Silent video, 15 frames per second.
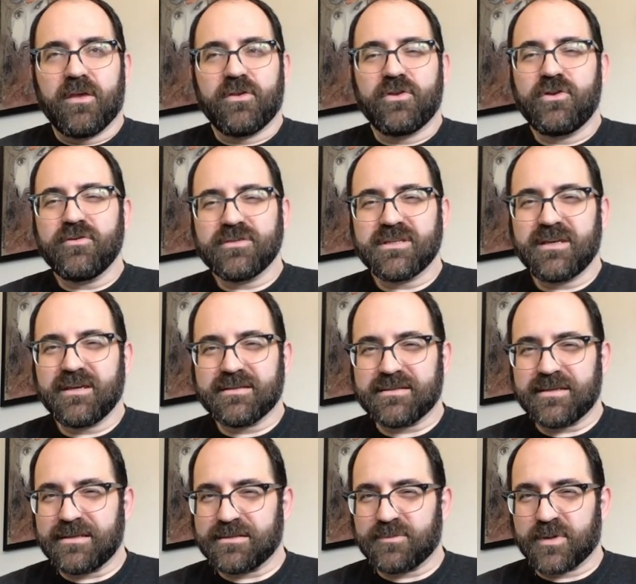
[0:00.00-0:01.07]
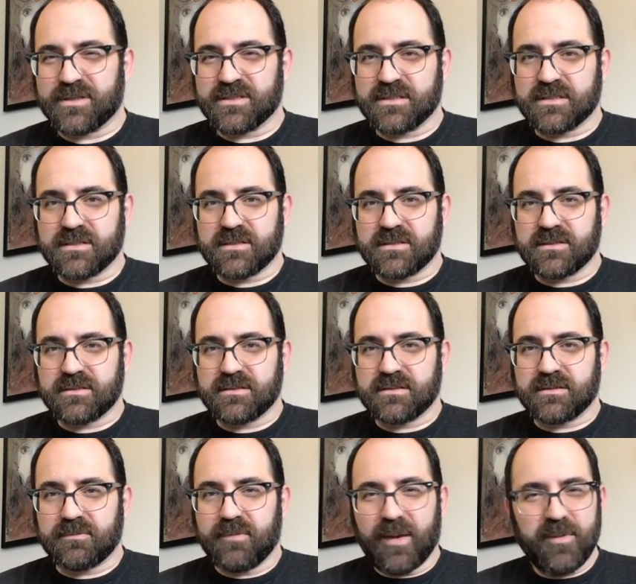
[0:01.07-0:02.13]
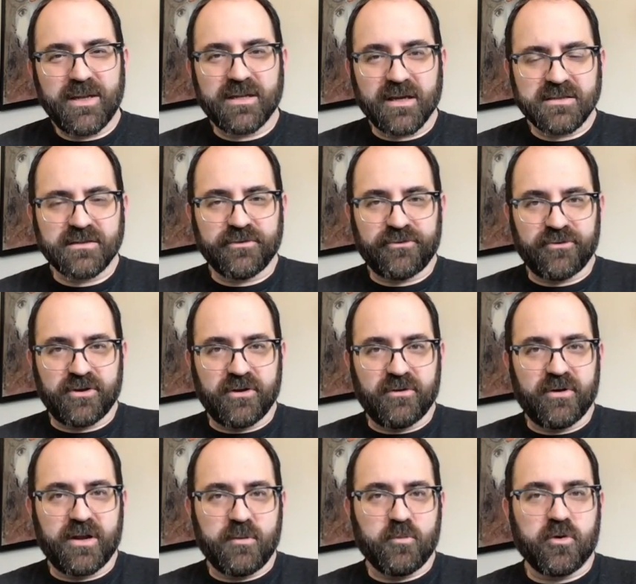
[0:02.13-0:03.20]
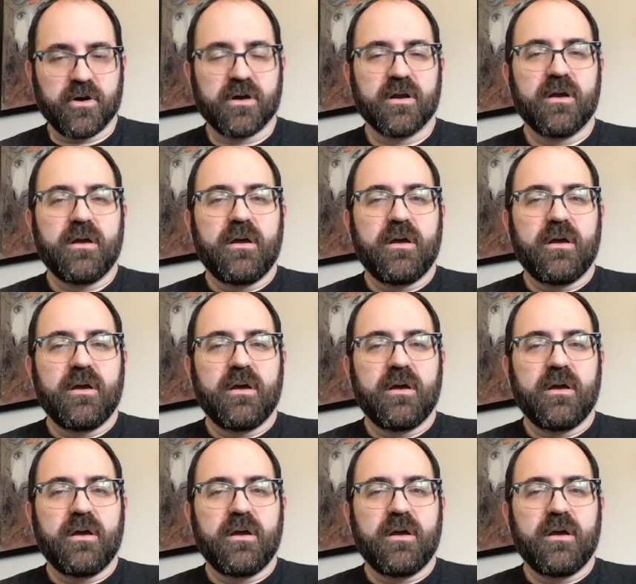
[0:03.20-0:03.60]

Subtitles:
used to exist, but maybe doesn't for you anymore.